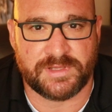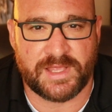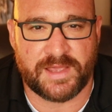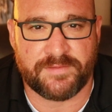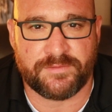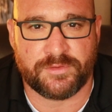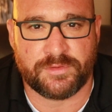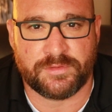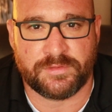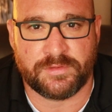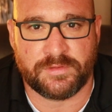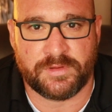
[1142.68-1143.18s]

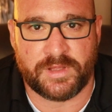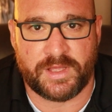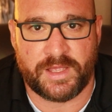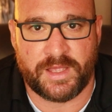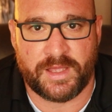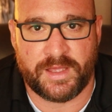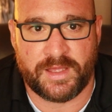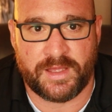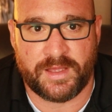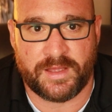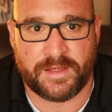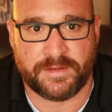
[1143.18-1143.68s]
level,
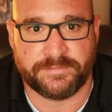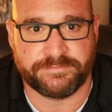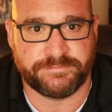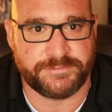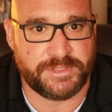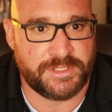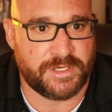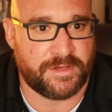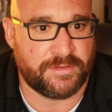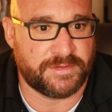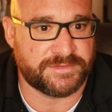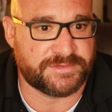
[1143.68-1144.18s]

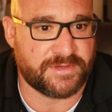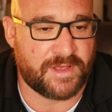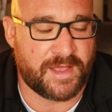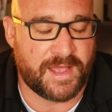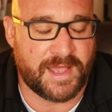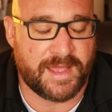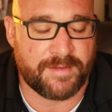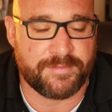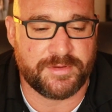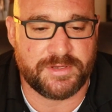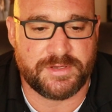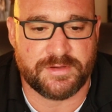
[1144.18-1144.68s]
you know, as a
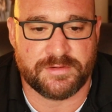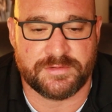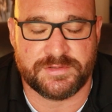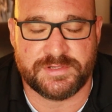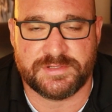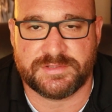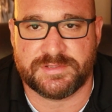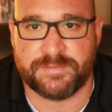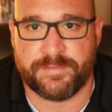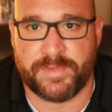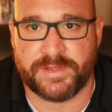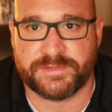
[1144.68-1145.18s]
hobby or
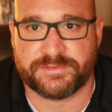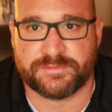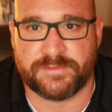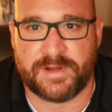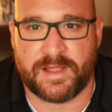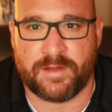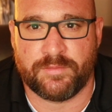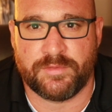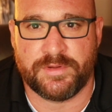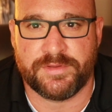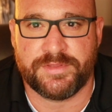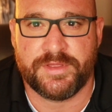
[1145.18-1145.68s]
just to mess
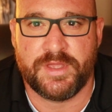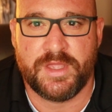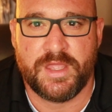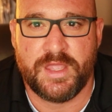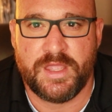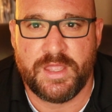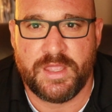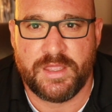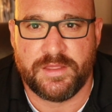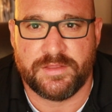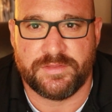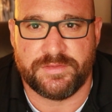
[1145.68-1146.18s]
around with,
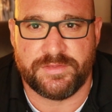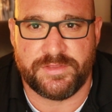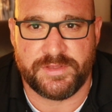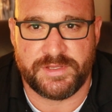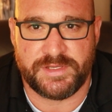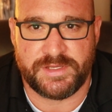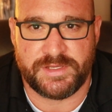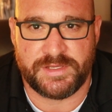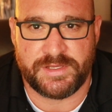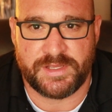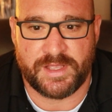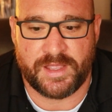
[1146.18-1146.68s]

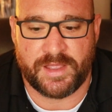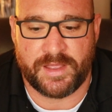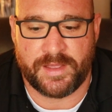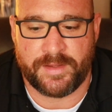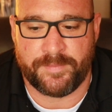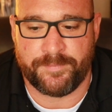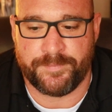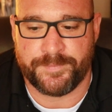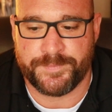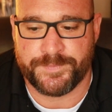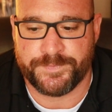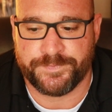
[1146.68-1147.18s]

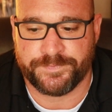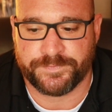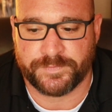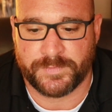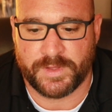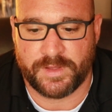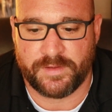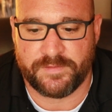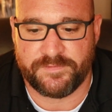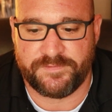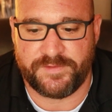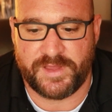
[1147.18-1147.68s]
the
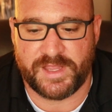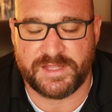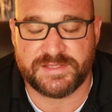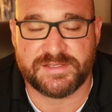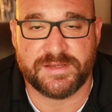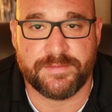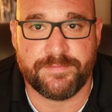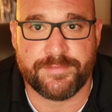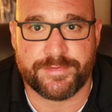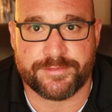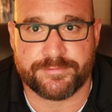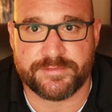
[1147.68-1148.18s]

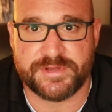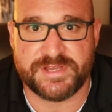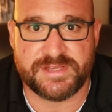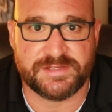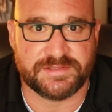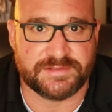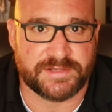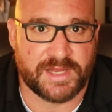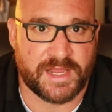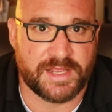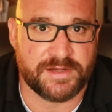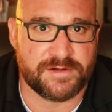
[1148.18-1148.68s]
Phantom 3
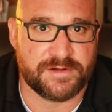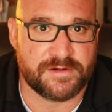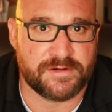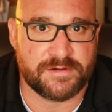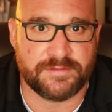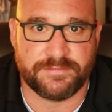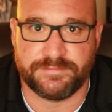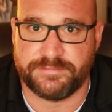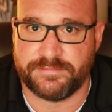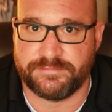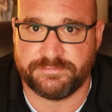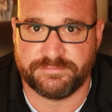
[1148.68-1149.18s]

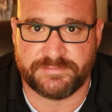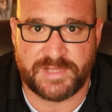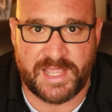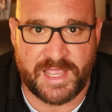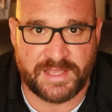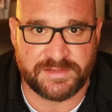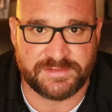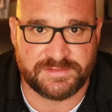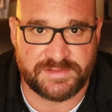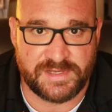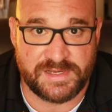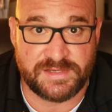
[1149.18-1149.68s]
standard
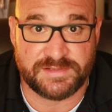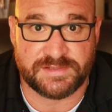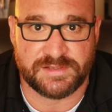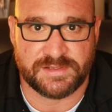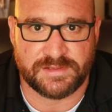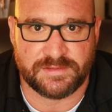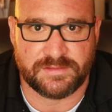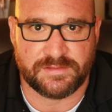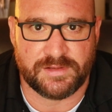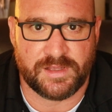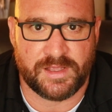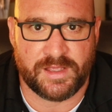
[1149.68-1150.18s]
has
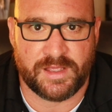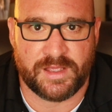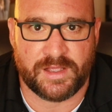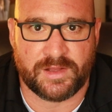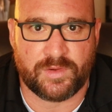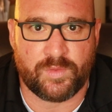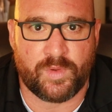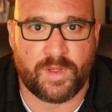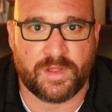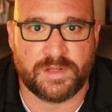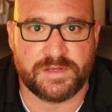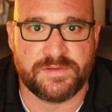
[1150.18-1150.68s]
decent
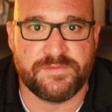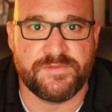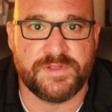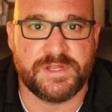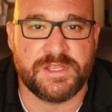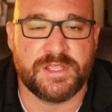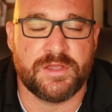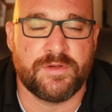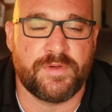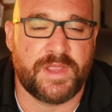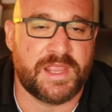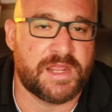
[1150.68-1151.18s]
quality
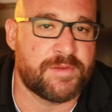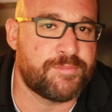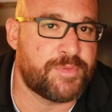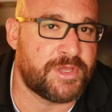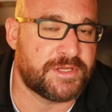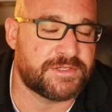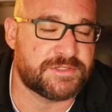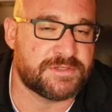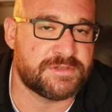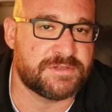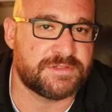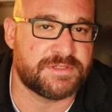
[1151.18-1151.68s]
video and
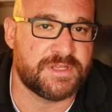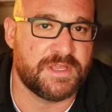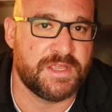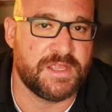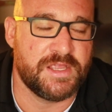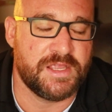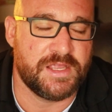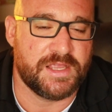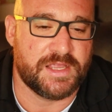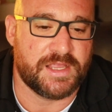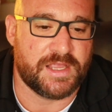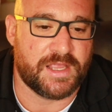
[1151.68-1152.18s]
pictures.
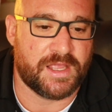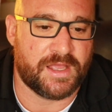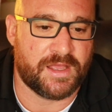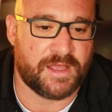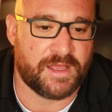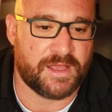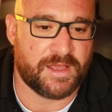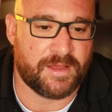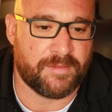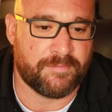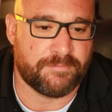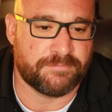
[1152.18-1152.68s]

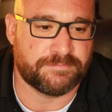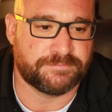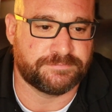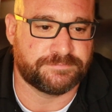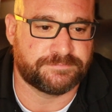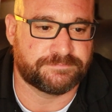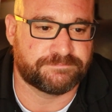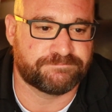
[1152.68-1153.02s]
I